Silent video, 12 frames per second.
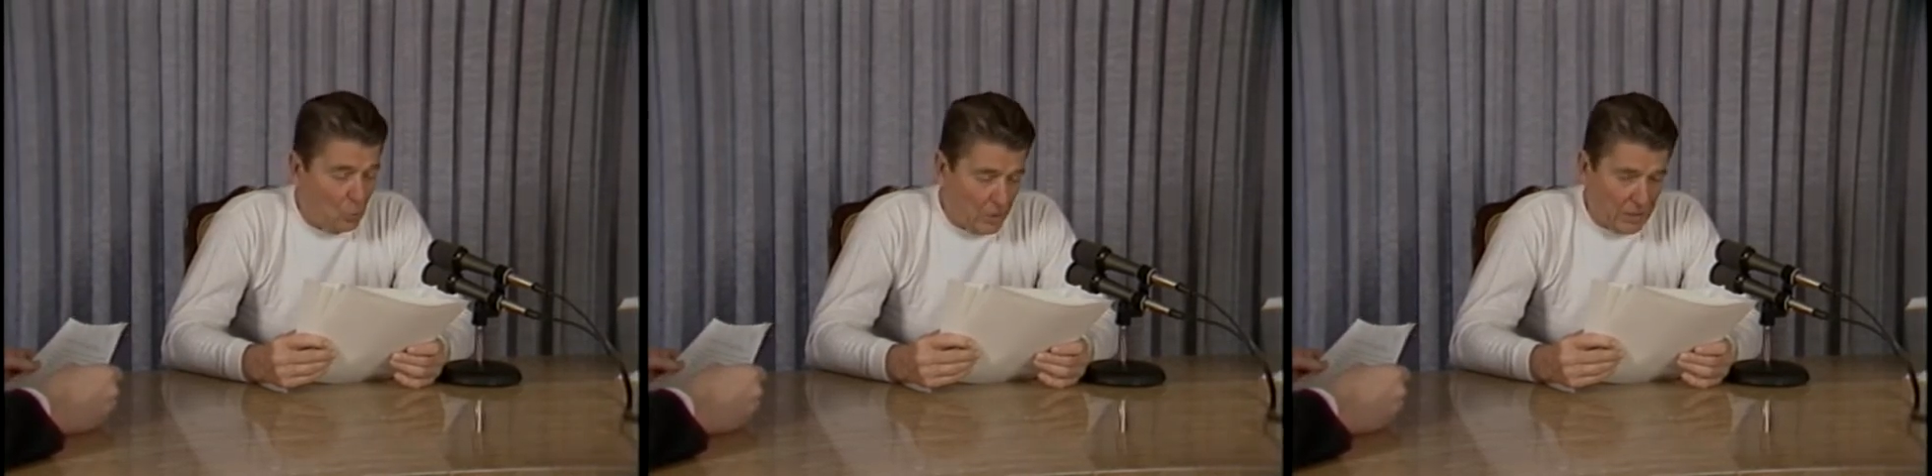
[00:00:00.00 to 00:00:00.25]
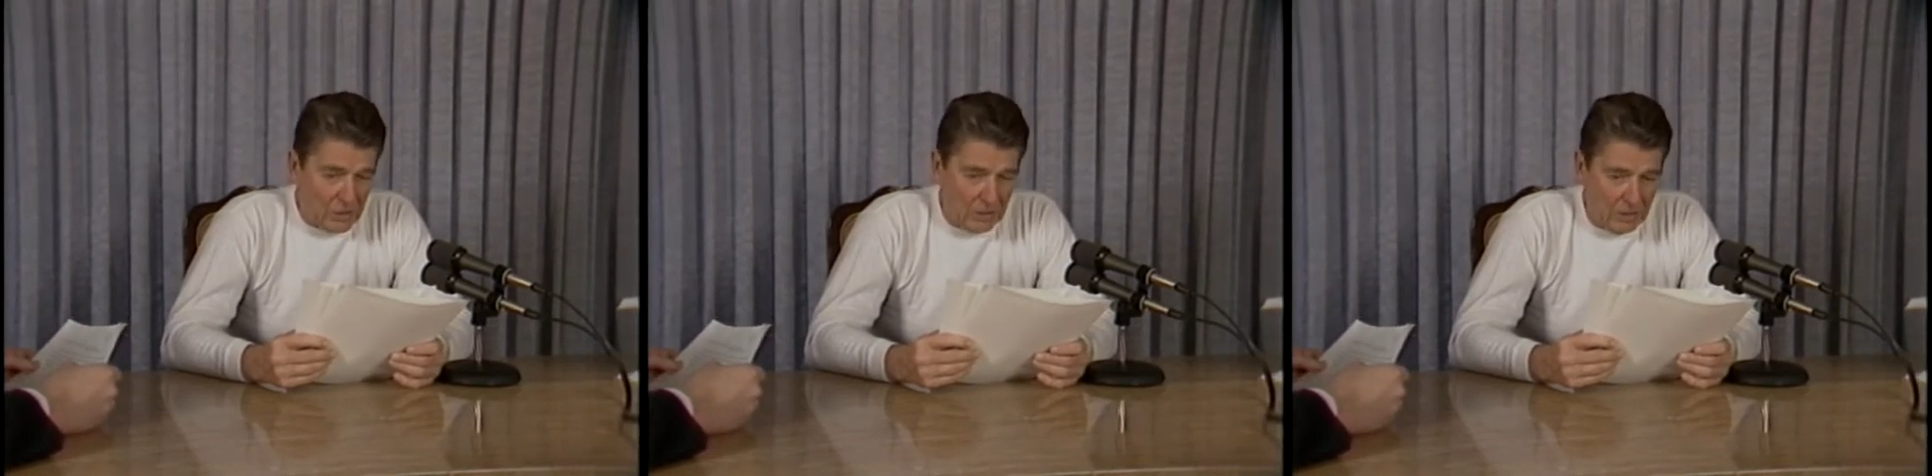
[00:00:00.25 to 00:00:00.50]

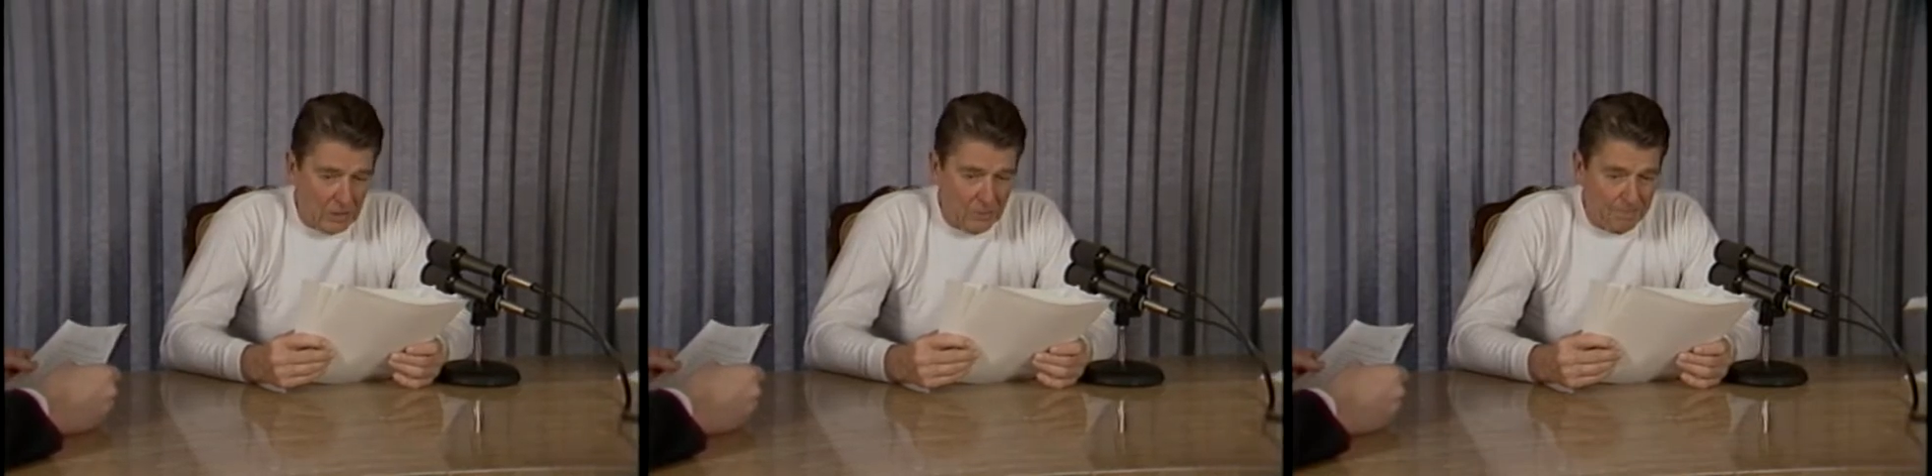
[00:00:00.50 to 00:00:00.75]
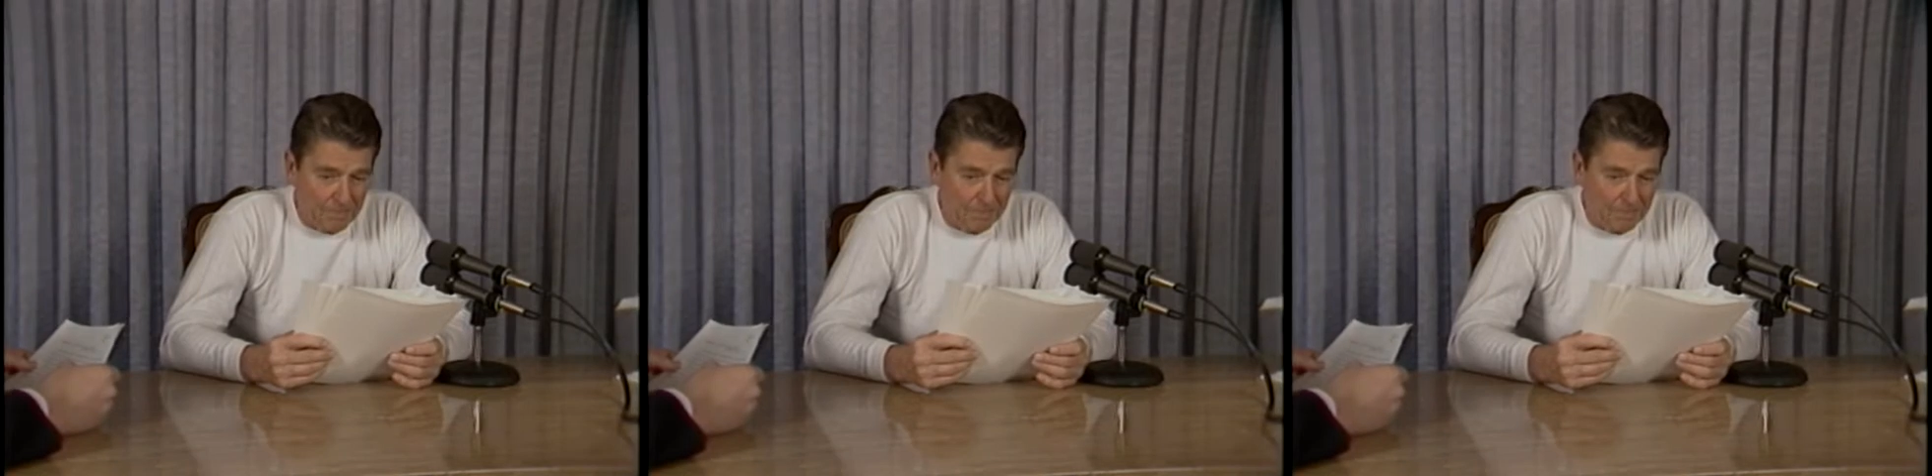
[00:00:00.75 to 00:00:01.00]
weeks ago
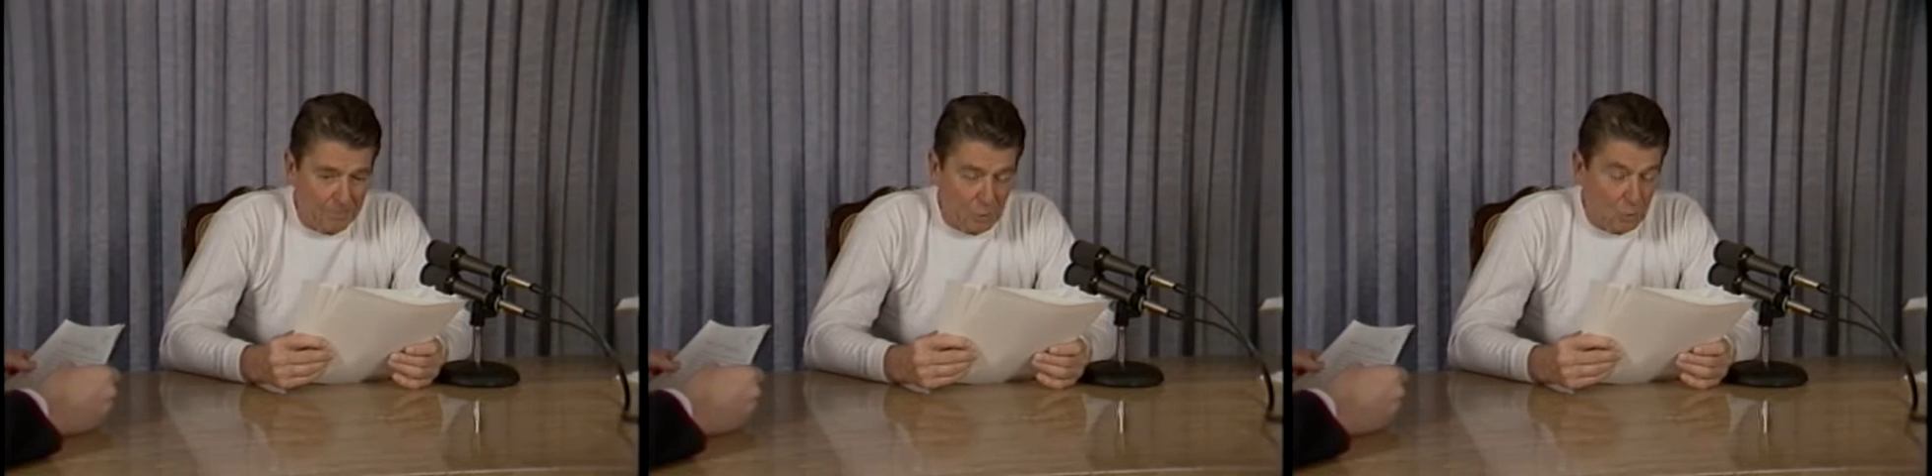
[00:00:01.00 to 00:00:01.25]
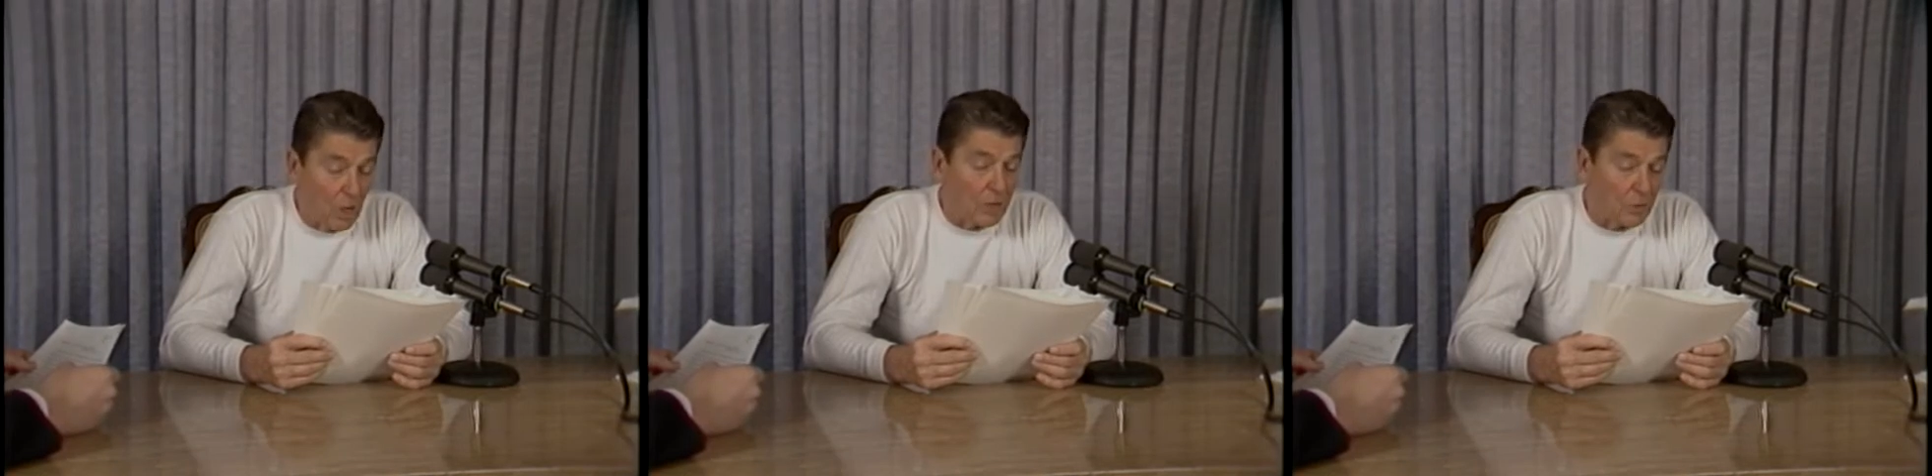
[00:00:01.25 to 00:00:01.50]

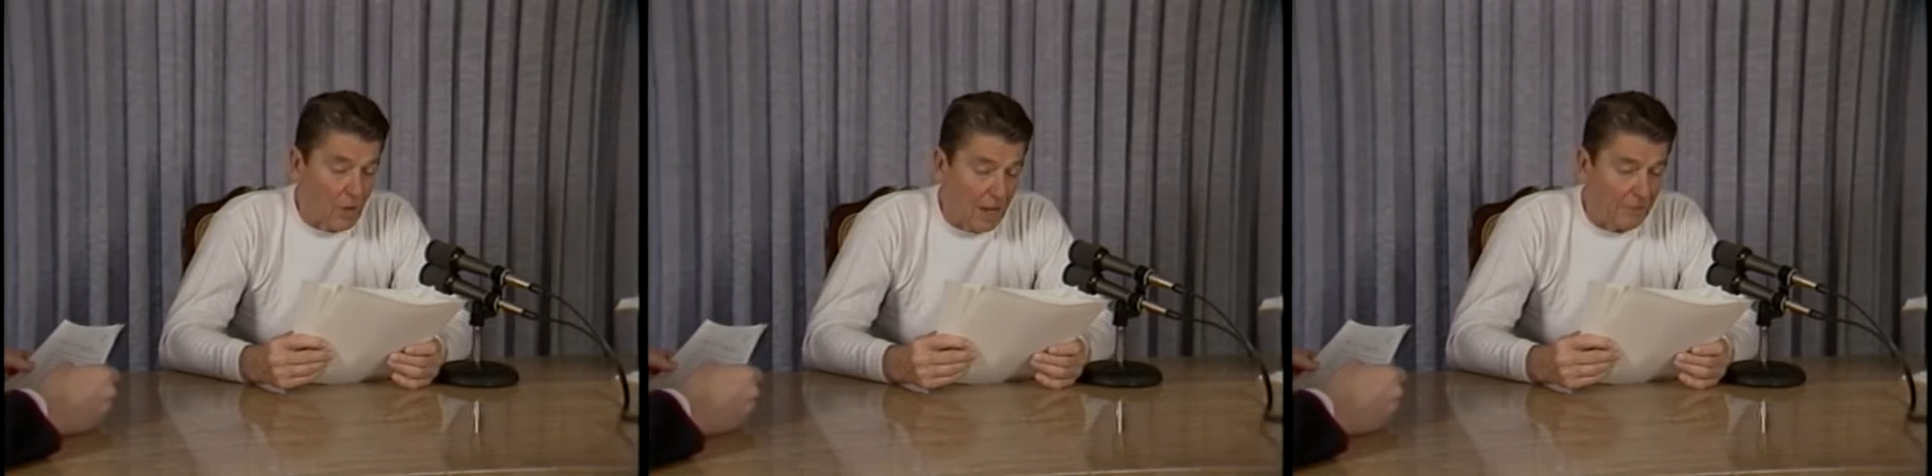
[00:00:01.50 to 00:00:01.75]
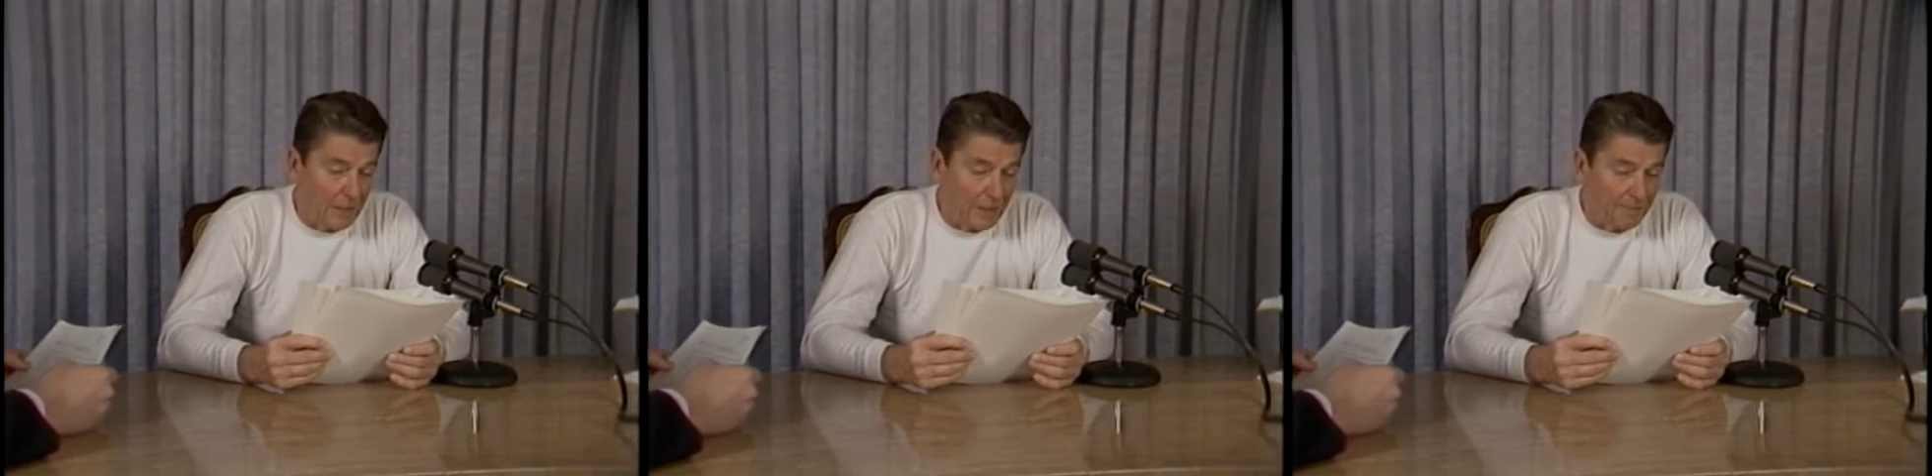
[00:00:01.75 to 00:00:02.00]
drunk
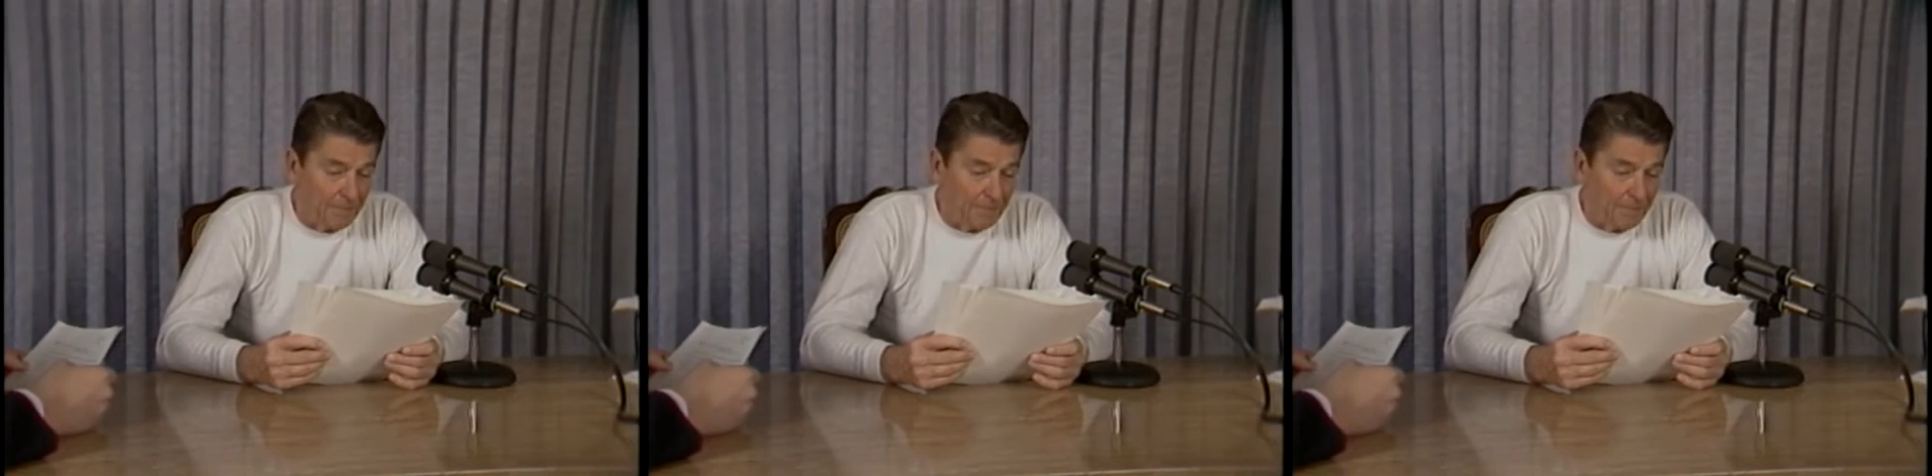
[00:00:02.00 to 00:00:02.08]
driving.